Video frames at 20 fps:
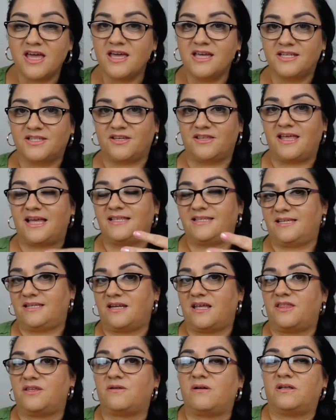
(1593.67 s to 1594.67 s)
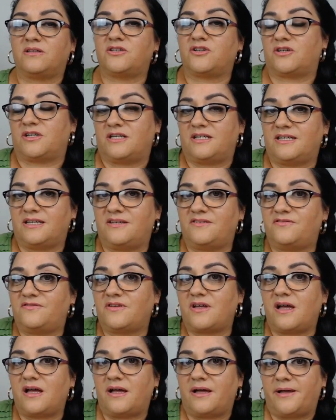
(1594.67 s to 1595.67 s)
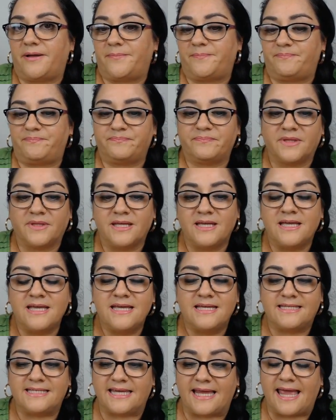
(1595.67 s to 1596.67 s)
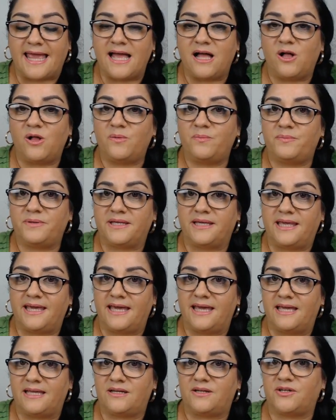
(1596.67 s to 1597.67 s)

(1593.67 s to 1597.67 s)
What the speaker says: So that's another alternative to help get